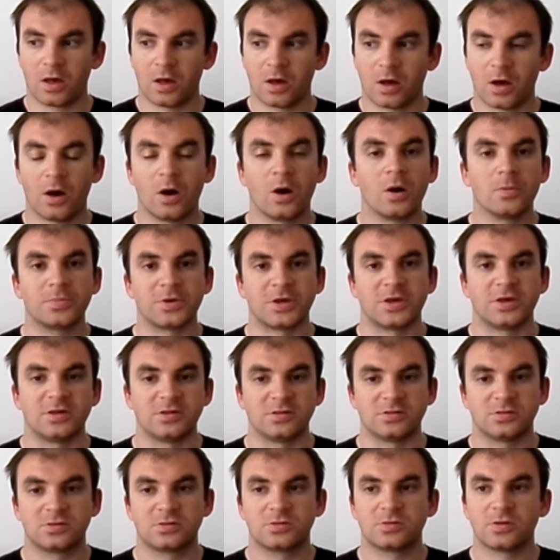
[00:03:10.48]

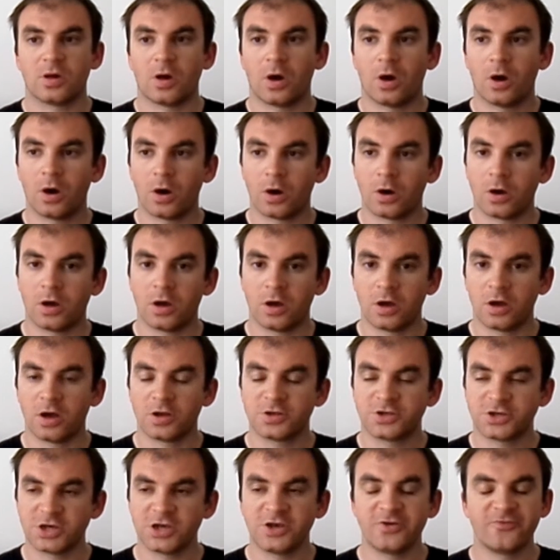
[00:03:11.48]
Hobbies.
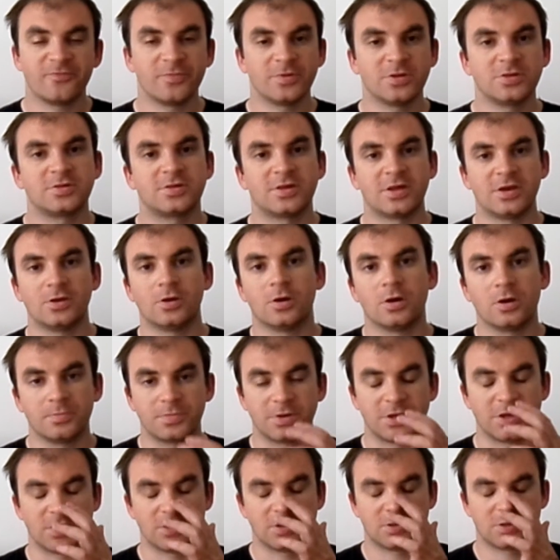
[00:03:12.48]
Achievements in
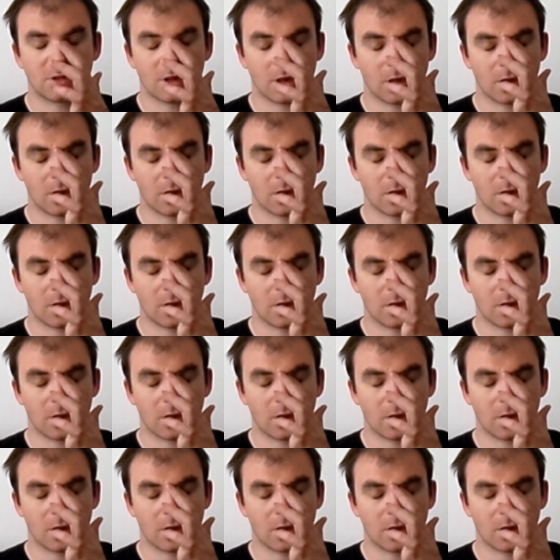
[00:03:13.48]
hobbies.